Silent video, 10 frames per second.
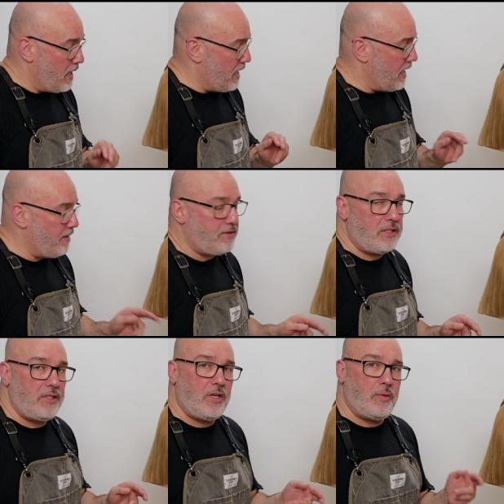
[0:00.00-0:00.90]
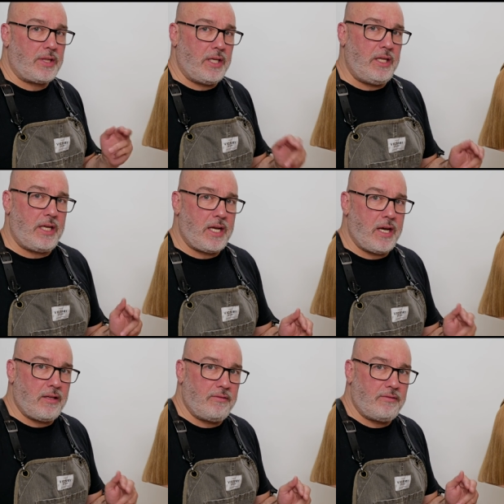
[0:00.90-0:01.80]
I have to deal with any
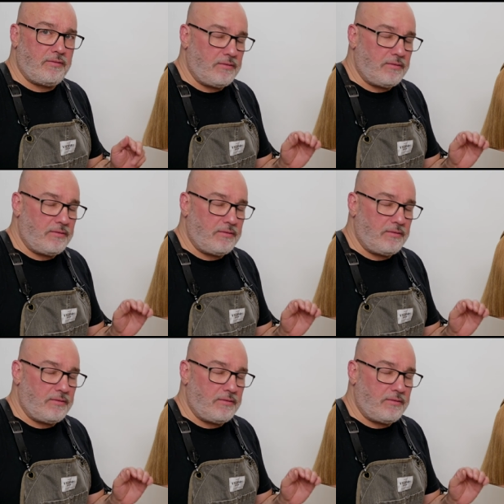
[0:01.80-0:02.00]
kind of